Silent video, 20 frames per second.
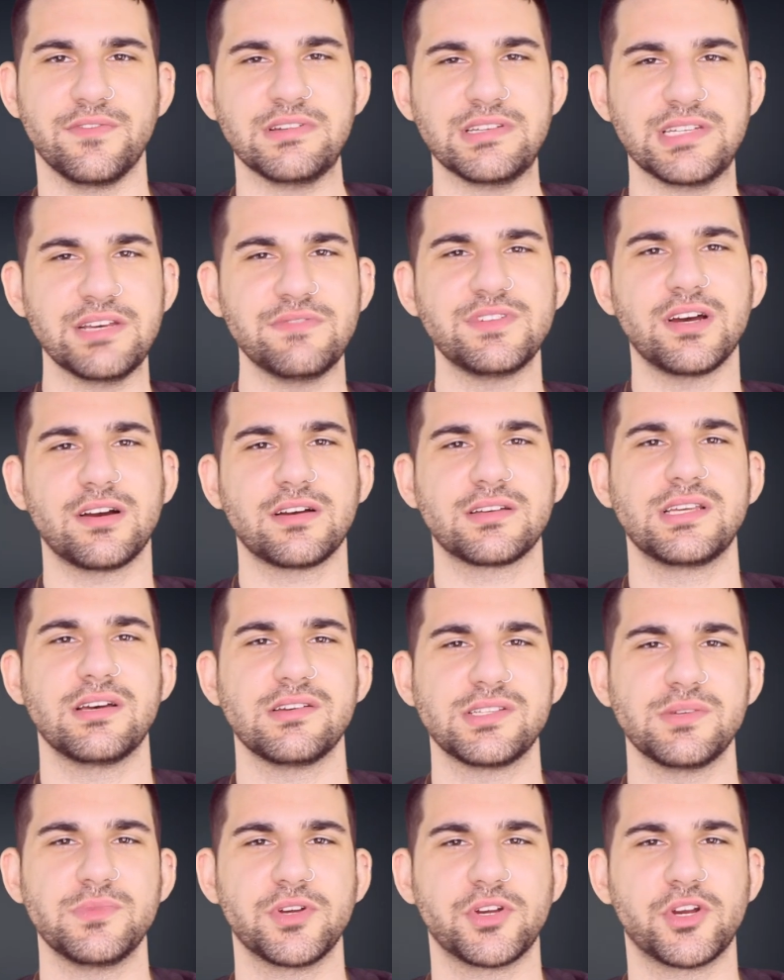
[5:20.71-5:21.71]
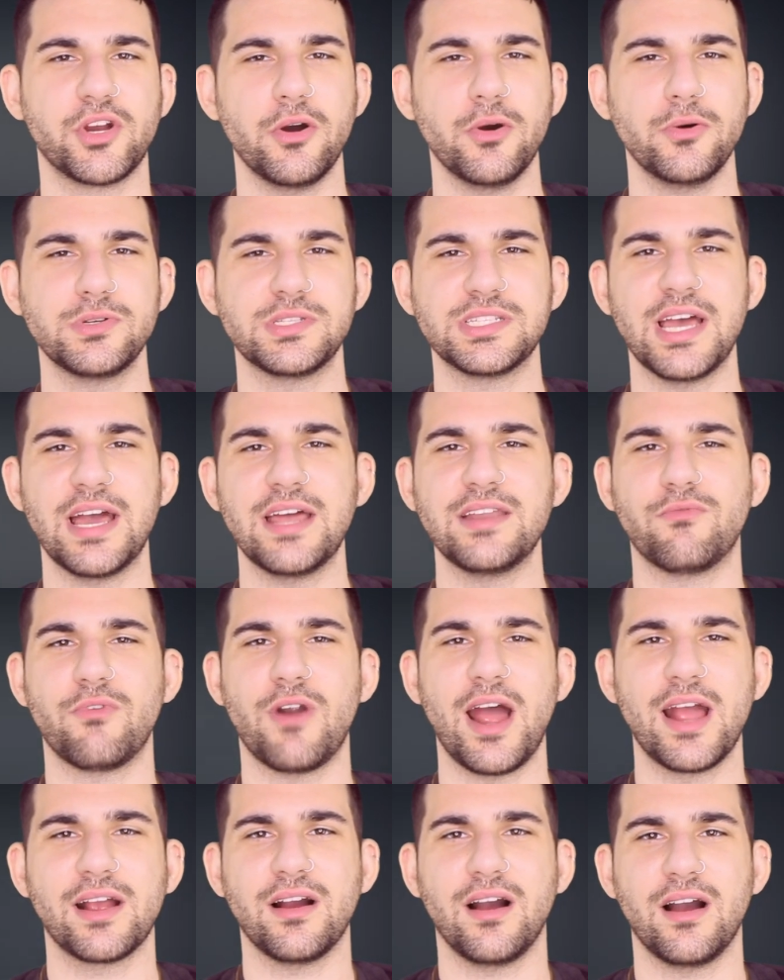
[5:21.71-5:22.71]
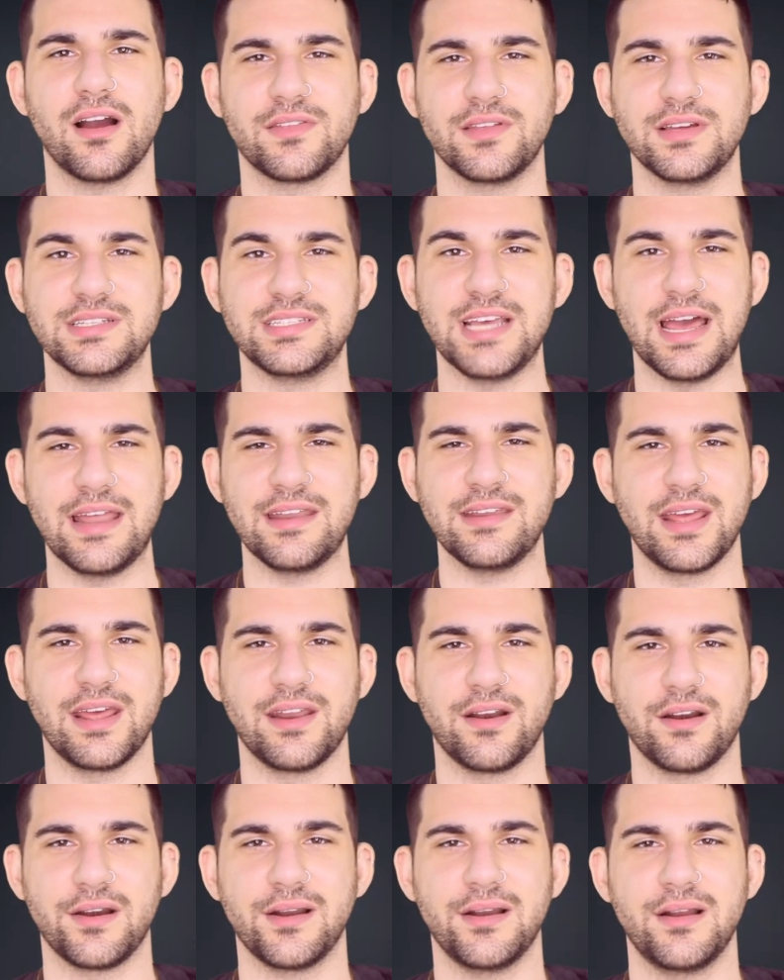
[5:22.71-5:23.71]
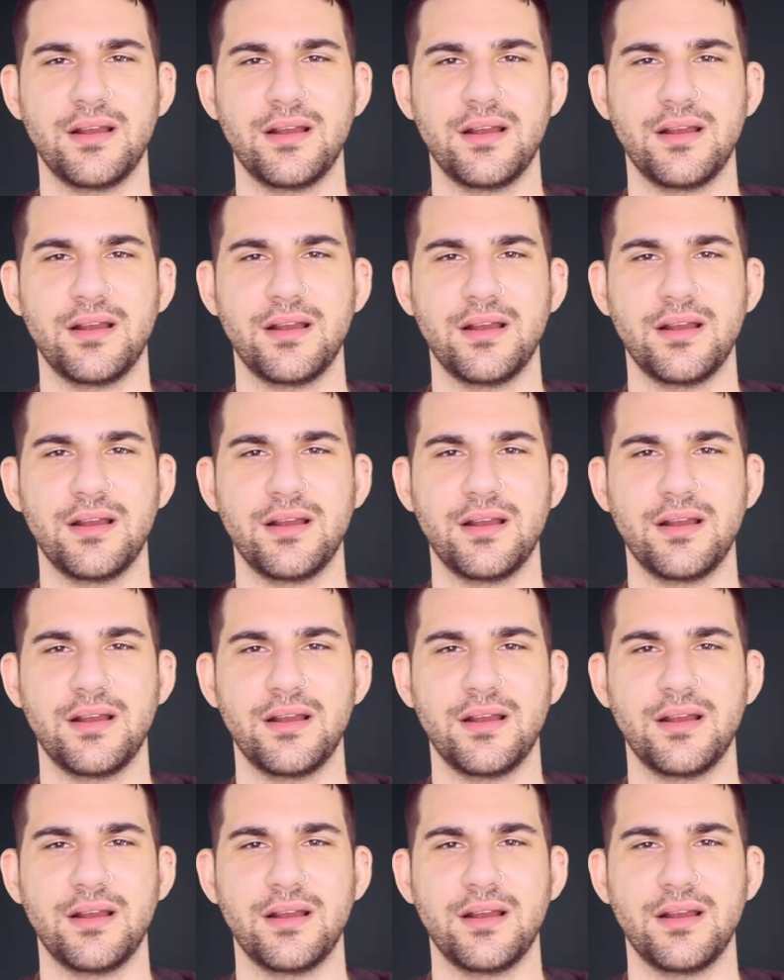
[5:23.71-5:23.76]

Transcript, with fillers: and Divatox tells him to go send Rygog the detonator.